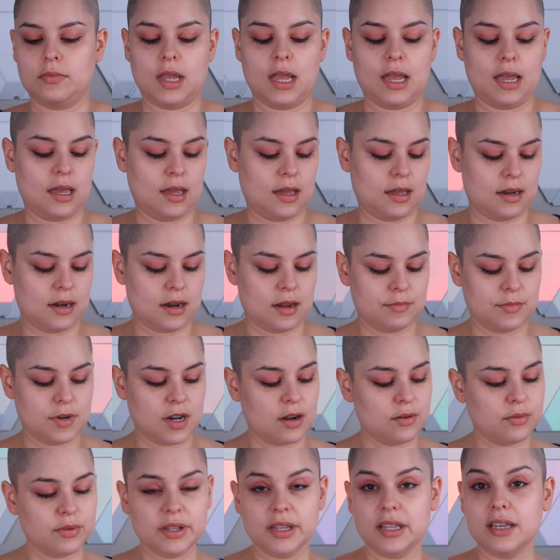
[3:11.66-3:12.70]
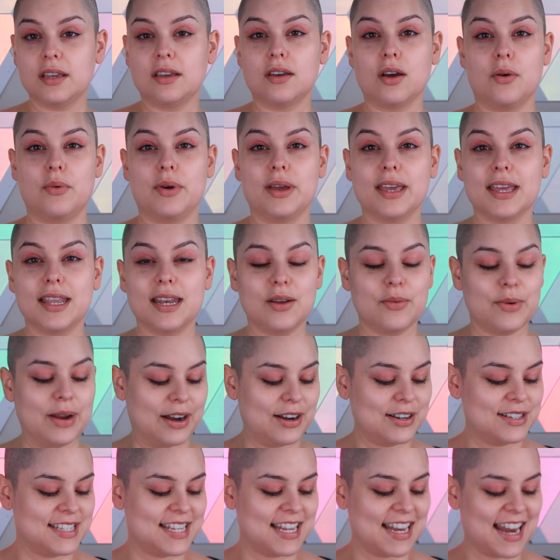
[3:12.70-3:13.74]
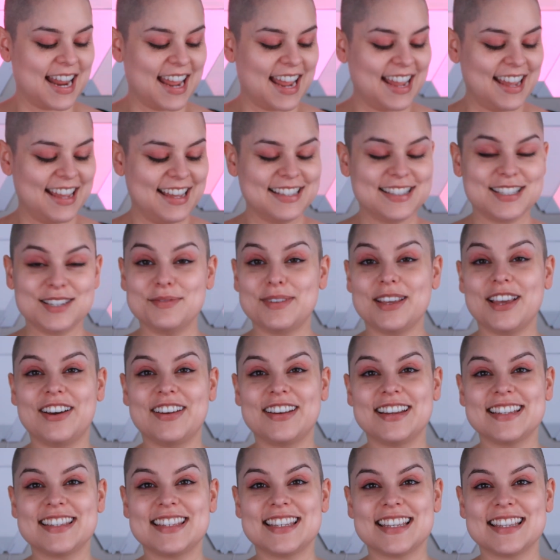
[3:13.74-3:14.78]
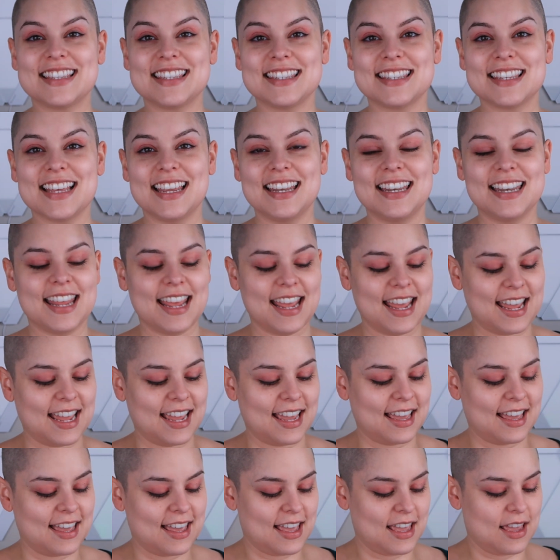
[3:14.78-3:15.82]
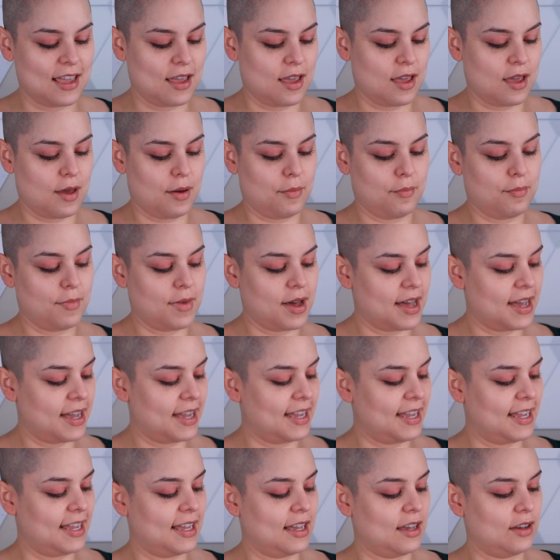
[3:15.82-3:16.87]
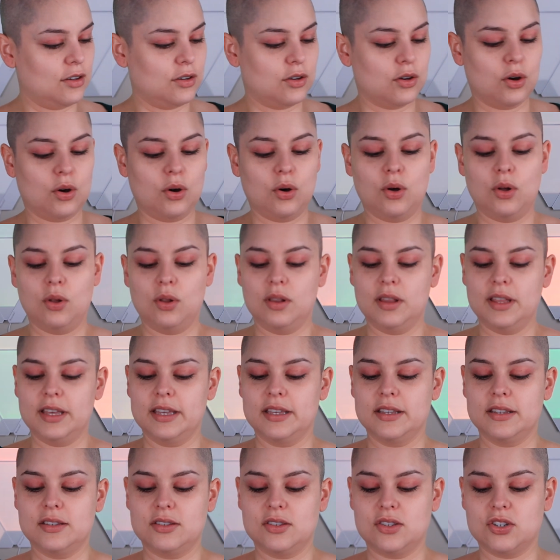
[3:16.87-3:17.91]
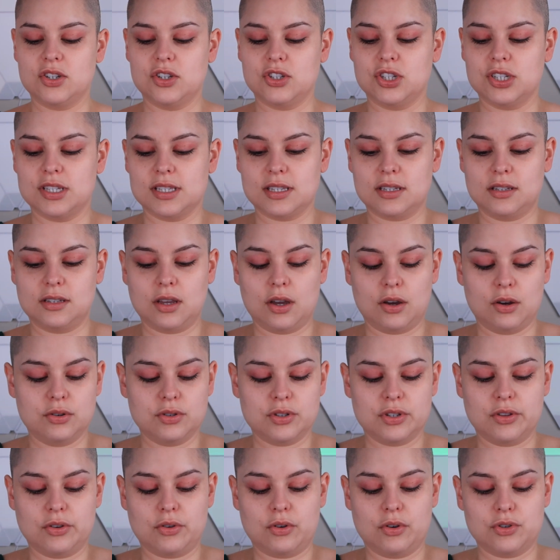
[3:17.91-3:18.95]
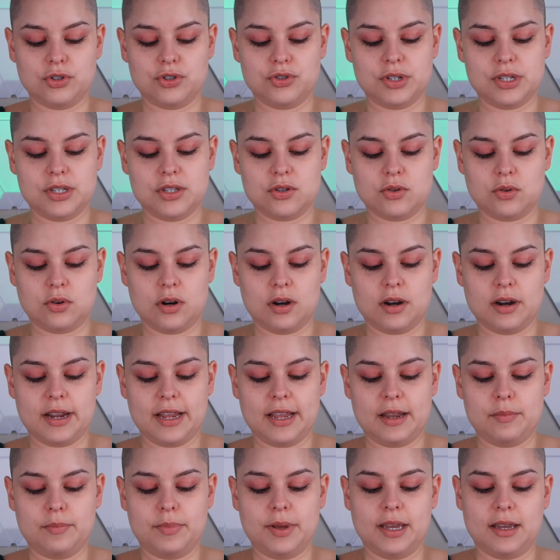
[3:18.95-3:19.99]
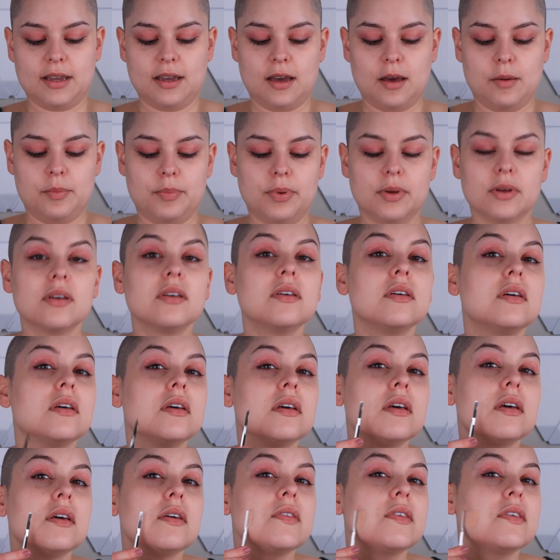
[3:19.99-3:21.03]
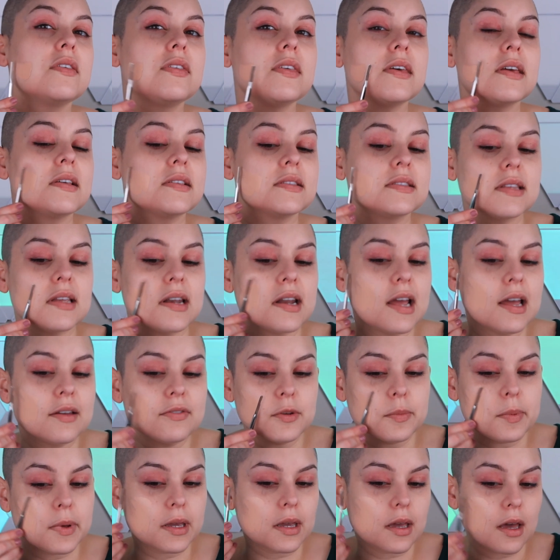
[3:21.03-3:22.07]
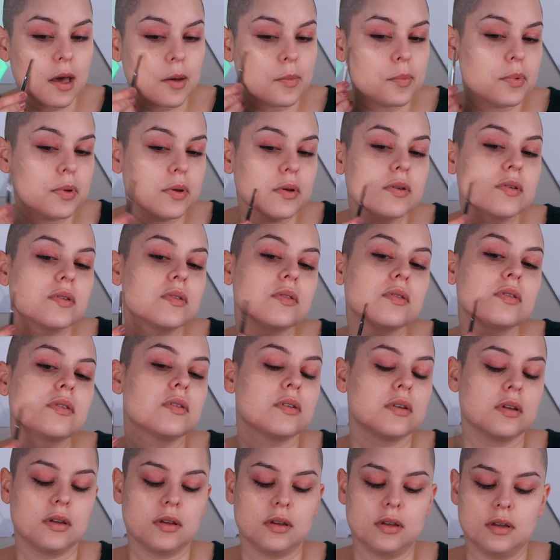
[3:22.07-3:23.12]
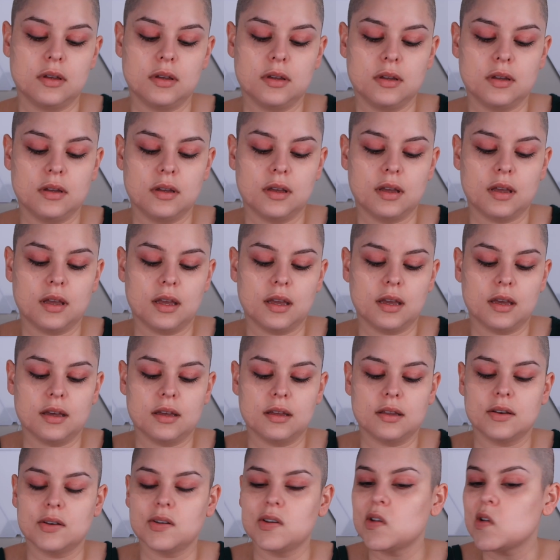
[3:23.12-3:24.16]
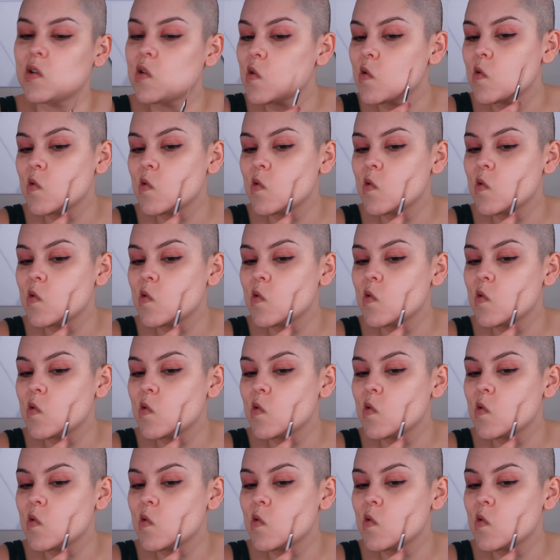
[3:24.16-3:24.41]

And I'm not really going anywhere today, to be honest. It's Sunday. My goal is to just go to the grocery store and pick up the things that I have to pick up and